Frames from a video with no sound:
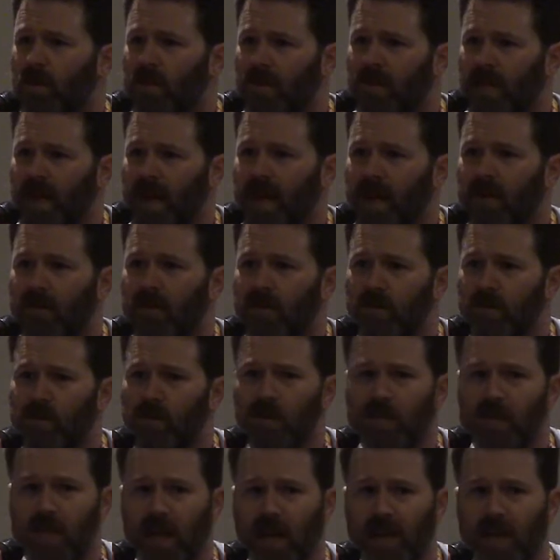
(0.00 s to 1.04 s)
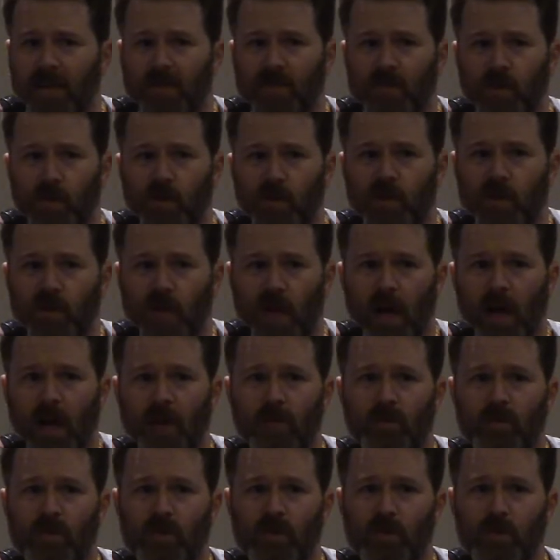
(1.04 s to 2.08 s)
As an actor, it's just kind of your
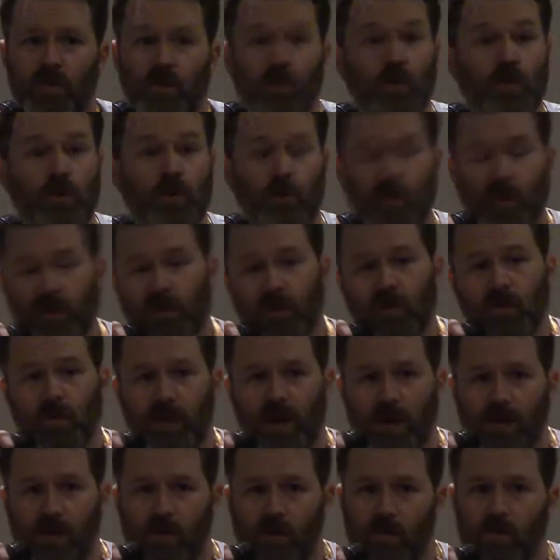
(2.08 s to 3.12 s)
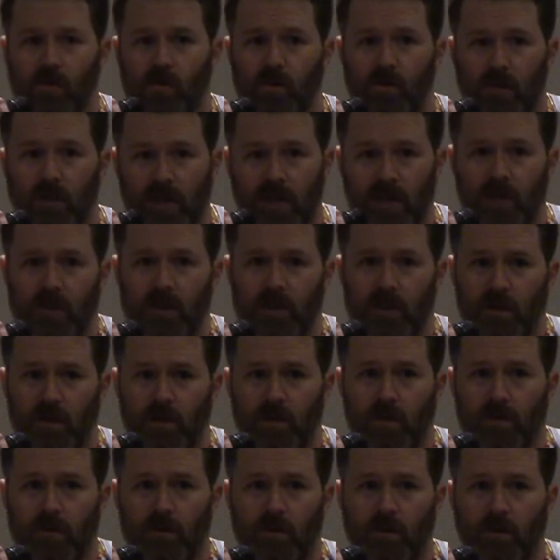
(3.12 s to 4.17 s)
job to do what the director needs you to
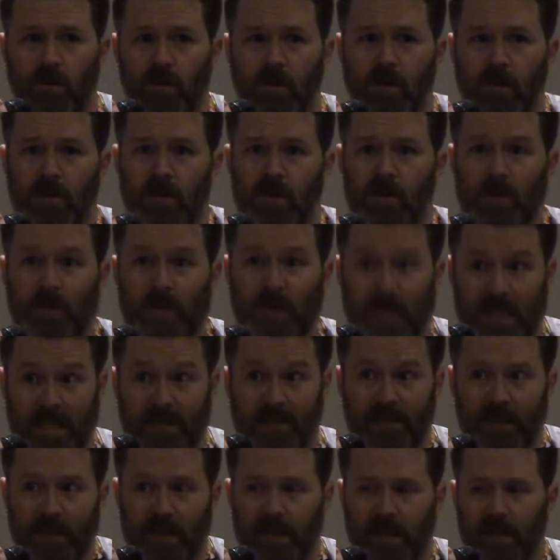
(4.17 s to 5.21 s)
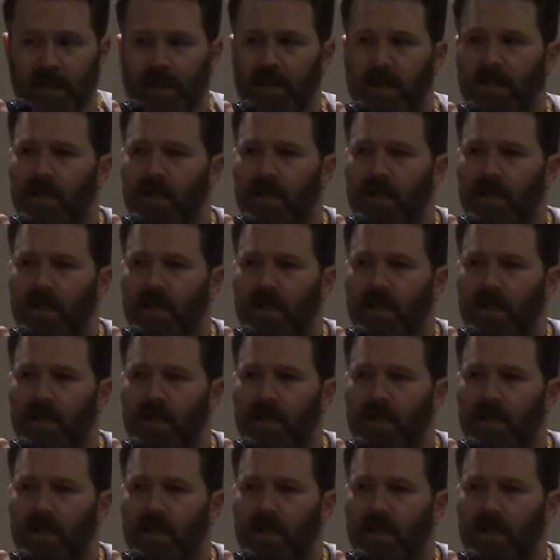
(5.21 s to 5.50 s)
do, specifically.